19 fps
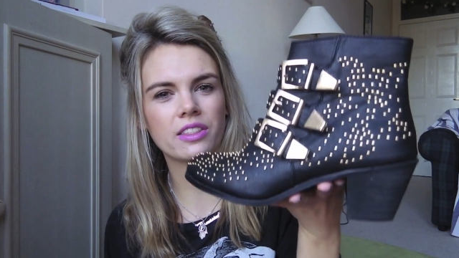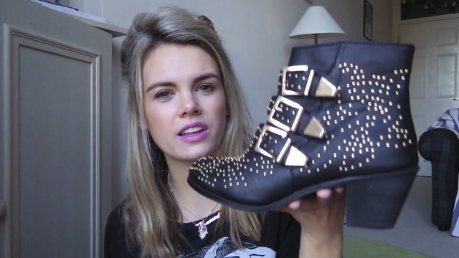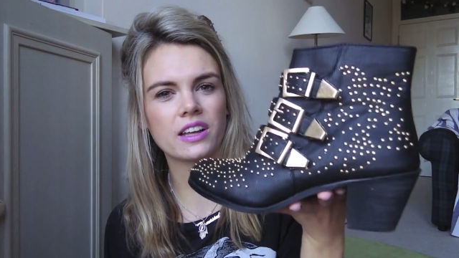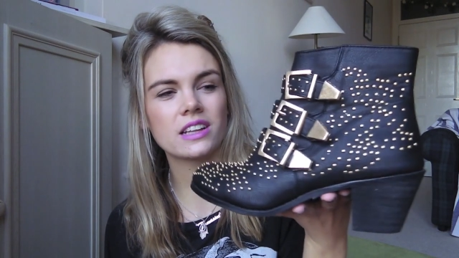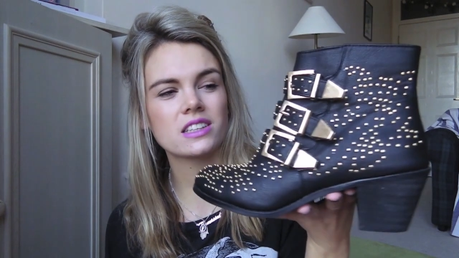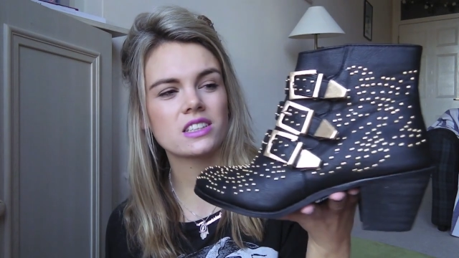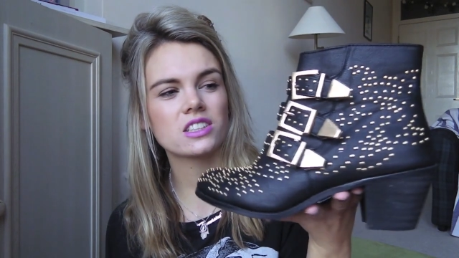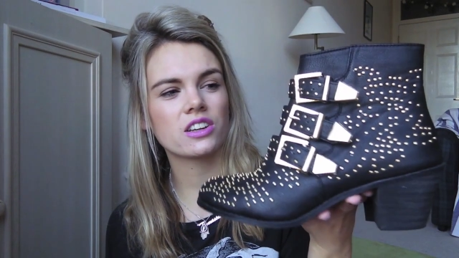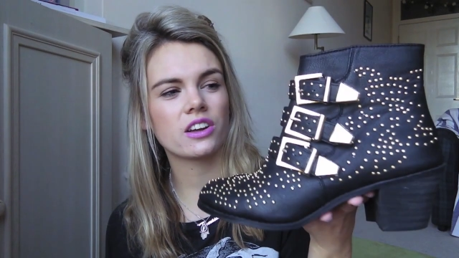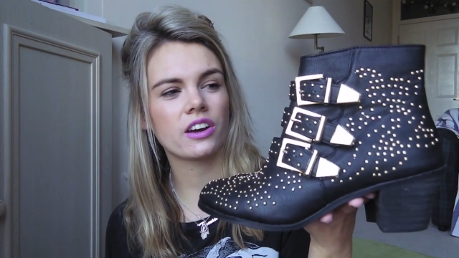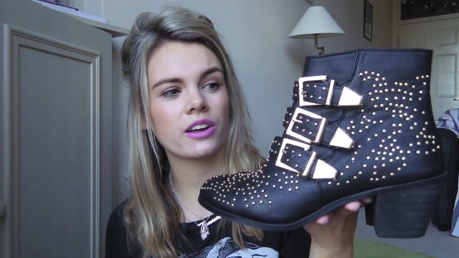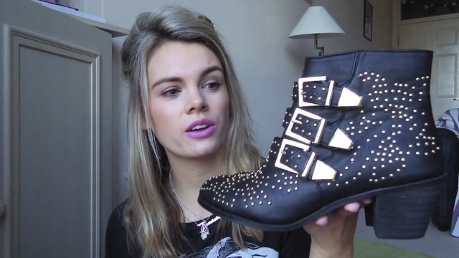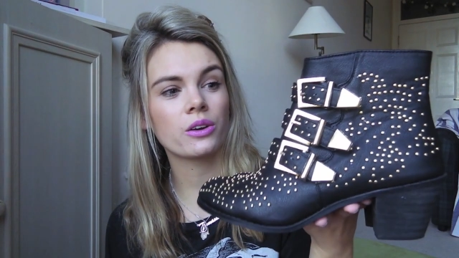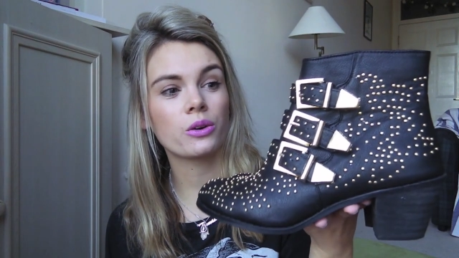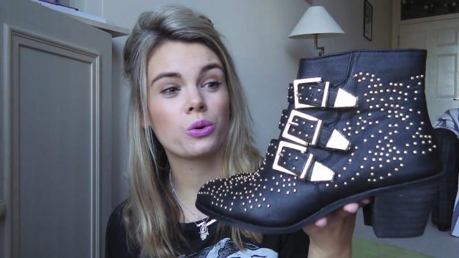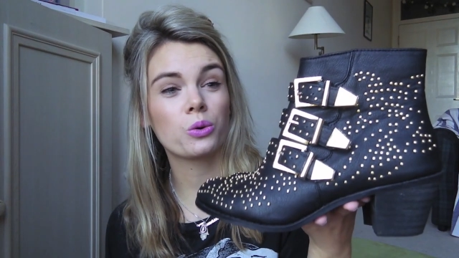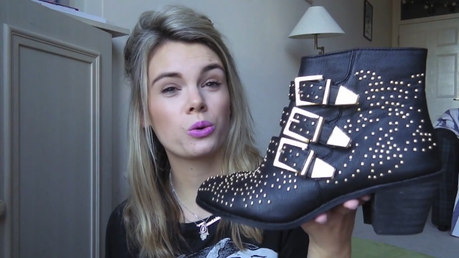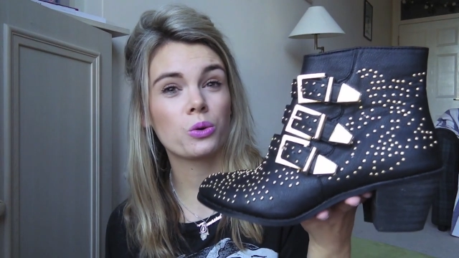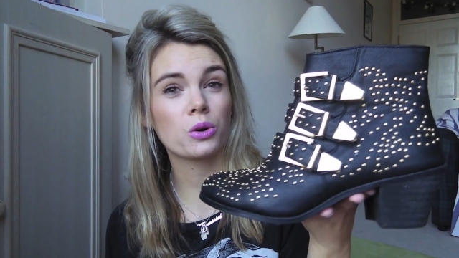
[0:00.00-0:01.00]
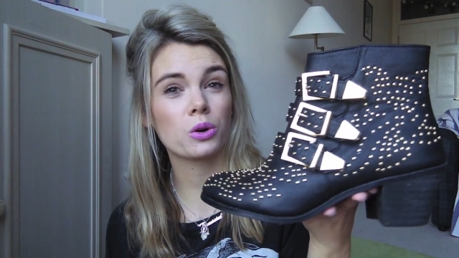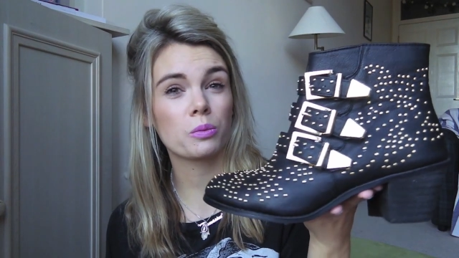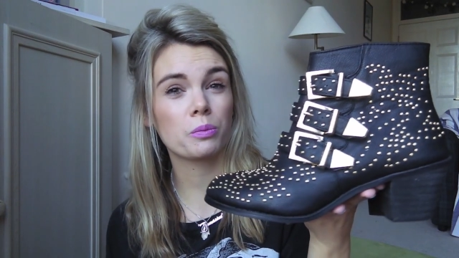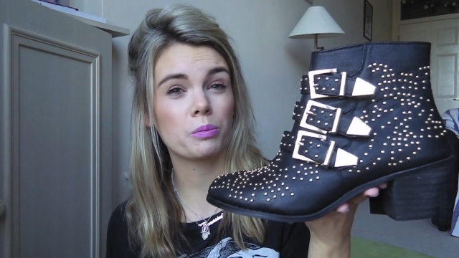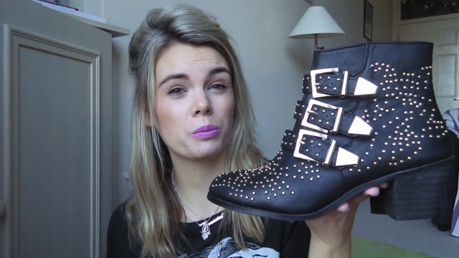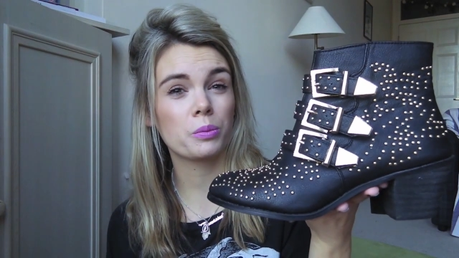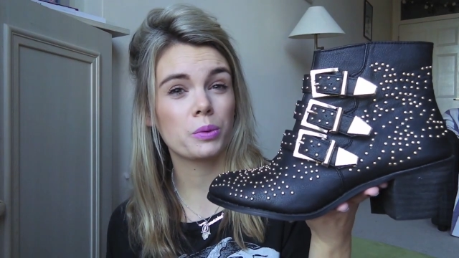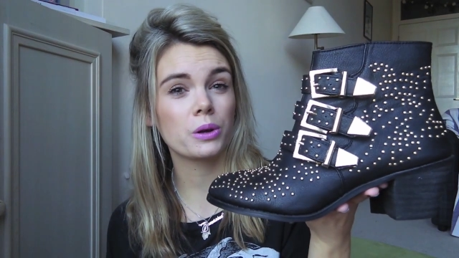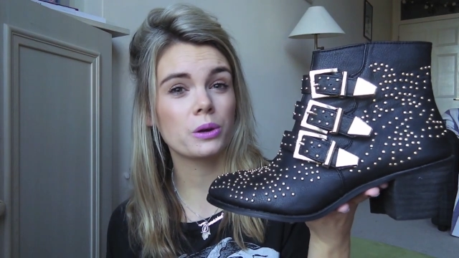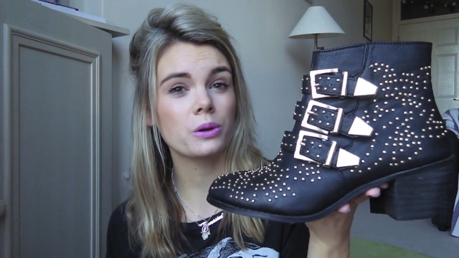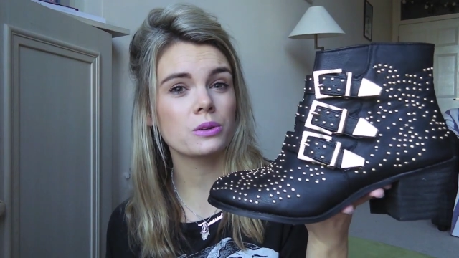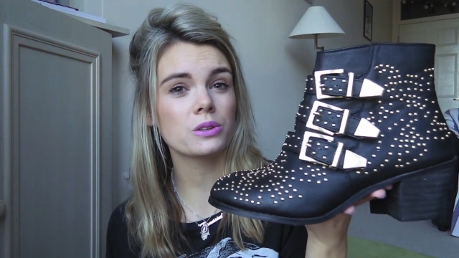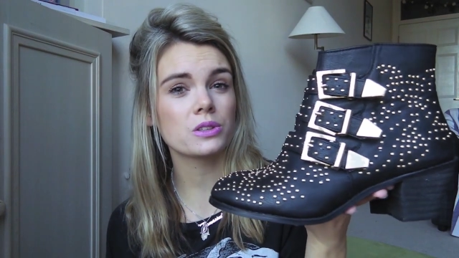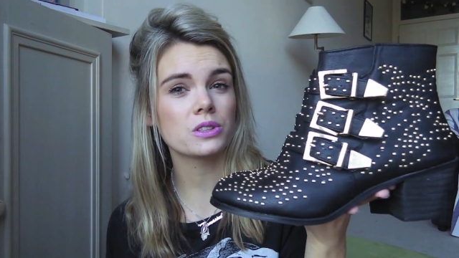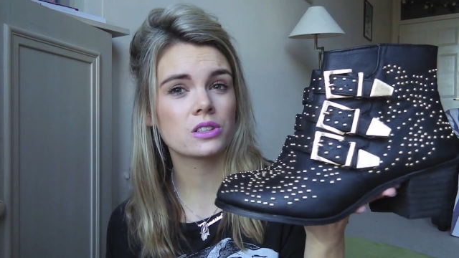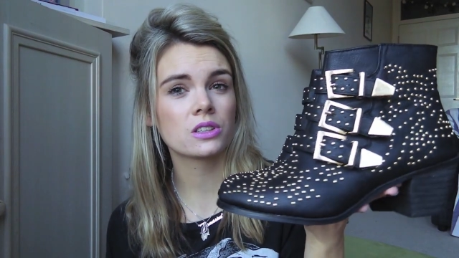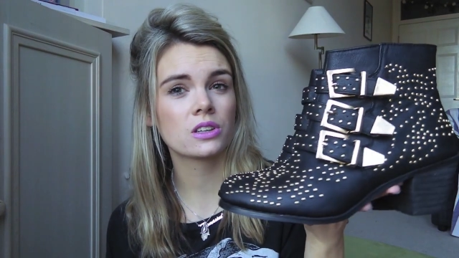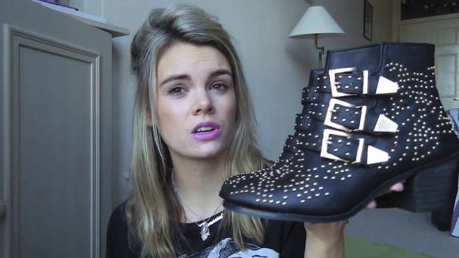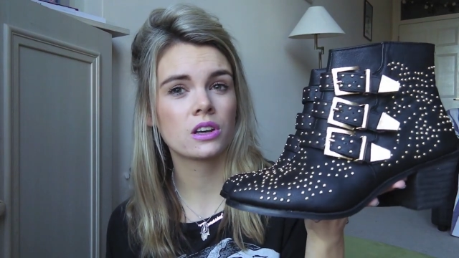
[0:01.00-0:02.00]
I think it's Nighthawk
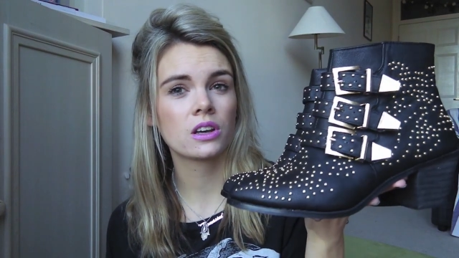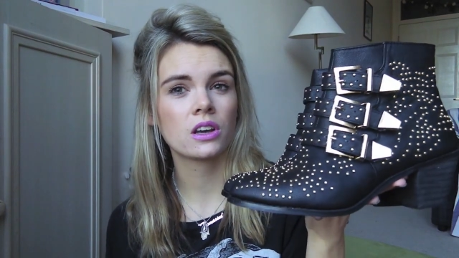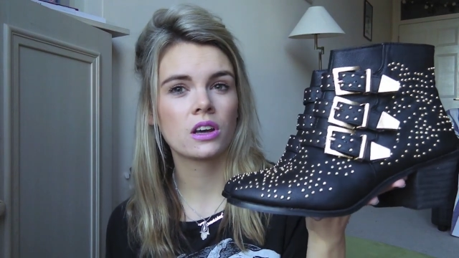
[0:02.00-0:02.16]
boots?